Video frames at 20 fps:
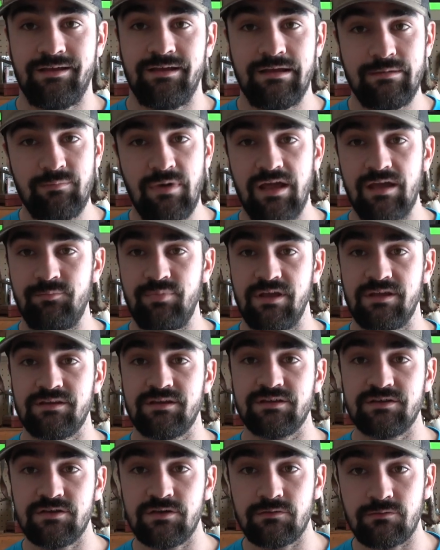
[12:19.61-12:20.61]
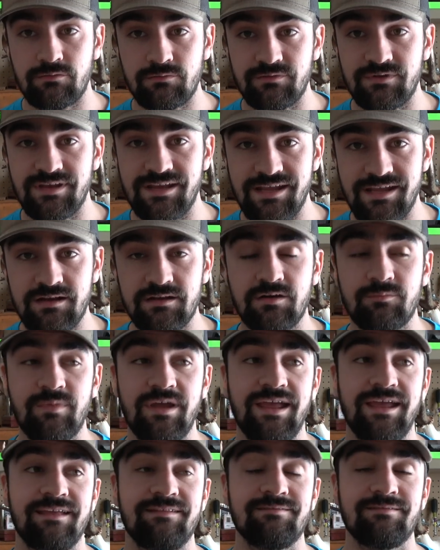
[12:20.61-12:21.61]
in my opinion, you don't need
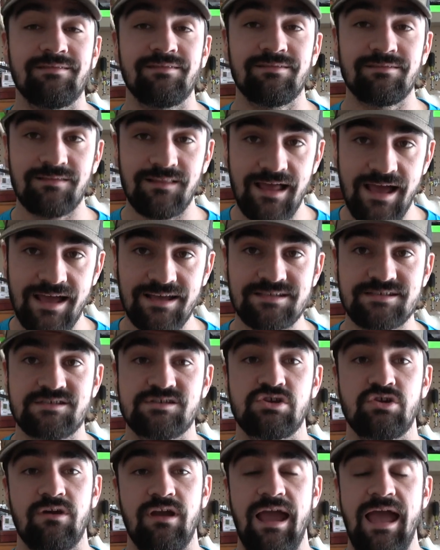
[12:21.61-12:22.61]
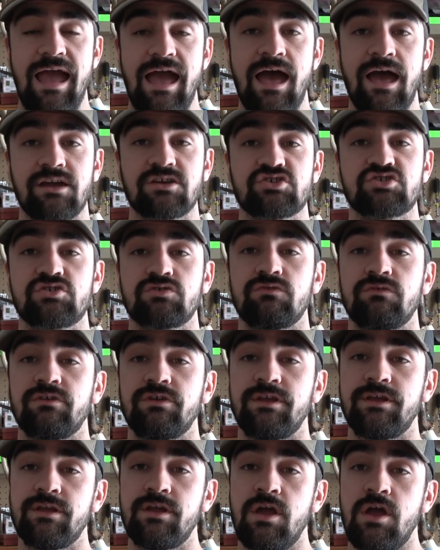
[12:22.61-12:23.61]
them unless you're
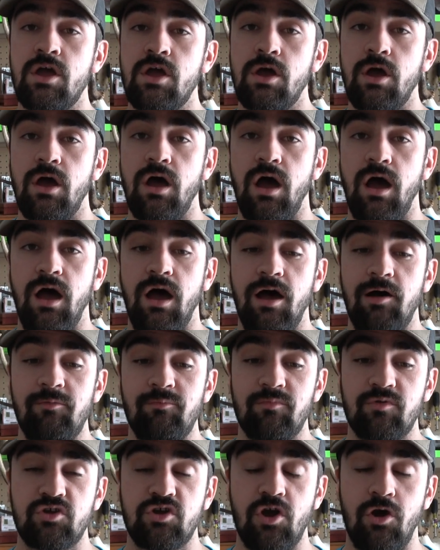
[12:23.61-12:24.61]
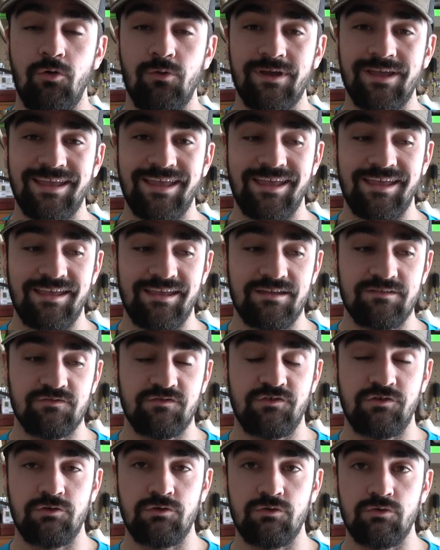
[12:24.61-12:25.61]
actually going
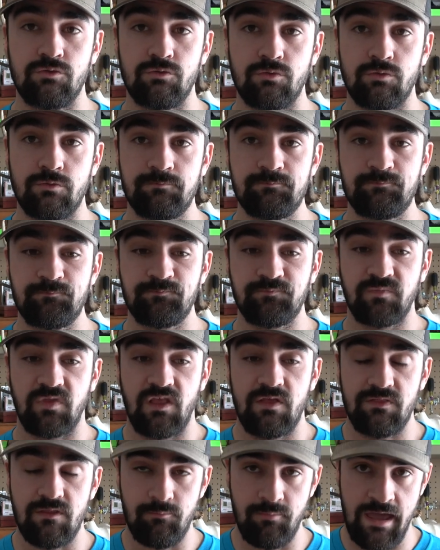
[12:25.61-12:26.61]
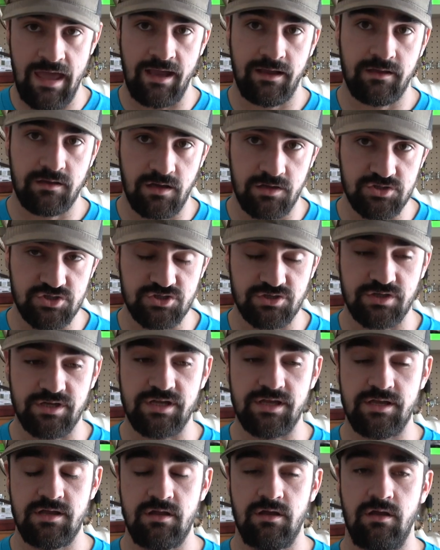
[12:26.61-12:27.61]
into the
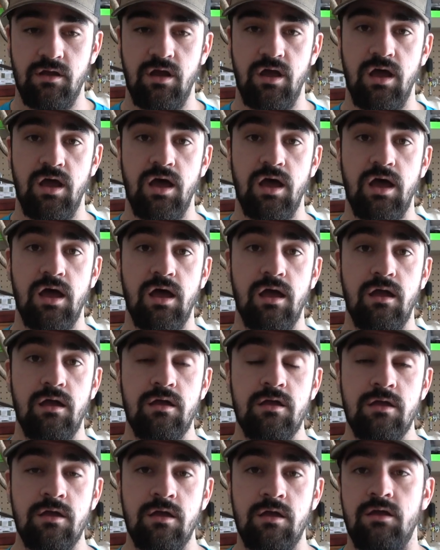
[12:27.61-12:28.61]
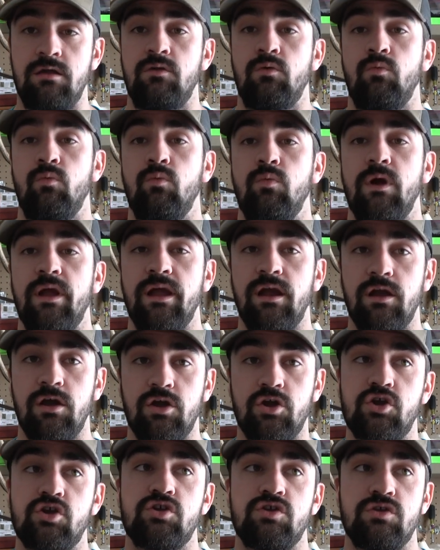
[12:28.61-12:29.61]
backcountry
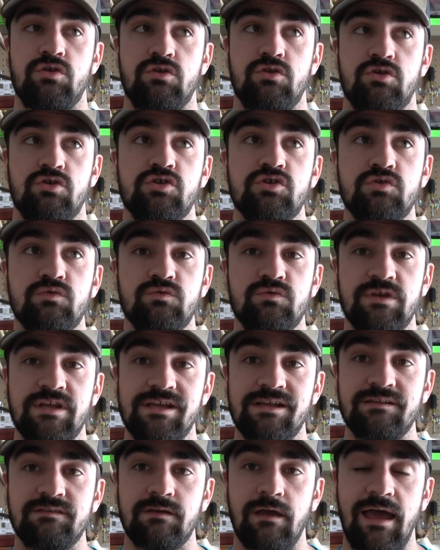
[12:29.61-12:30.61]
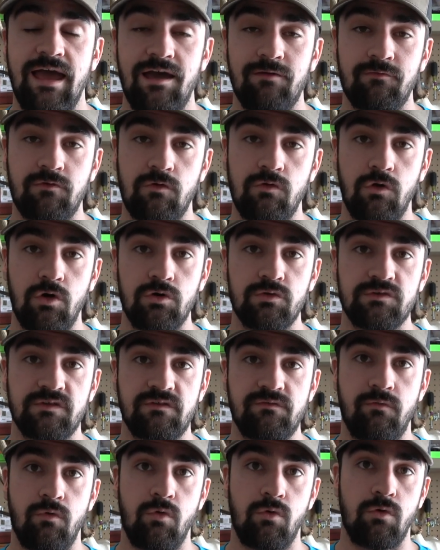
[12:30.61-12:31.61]
where you need to have
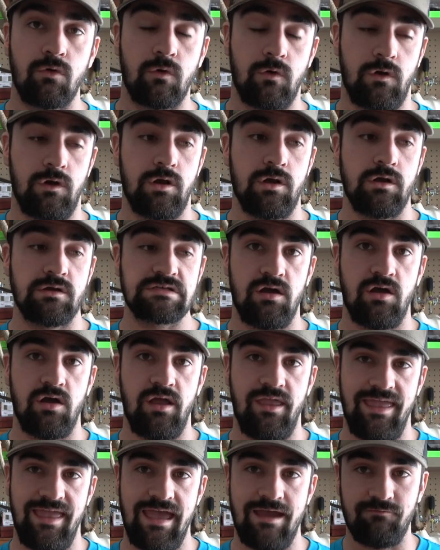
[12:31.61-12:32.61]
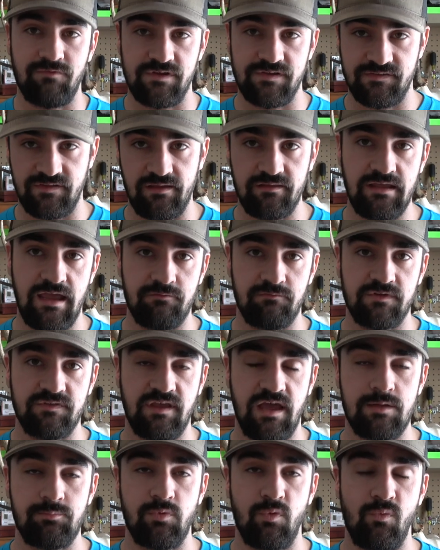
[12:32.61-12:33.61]
clothes for every
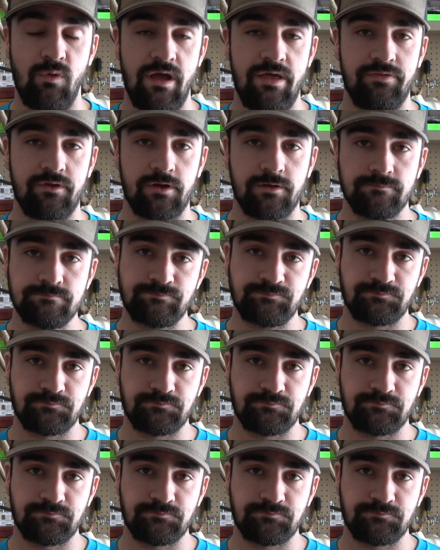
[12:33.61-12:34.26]
type of weather.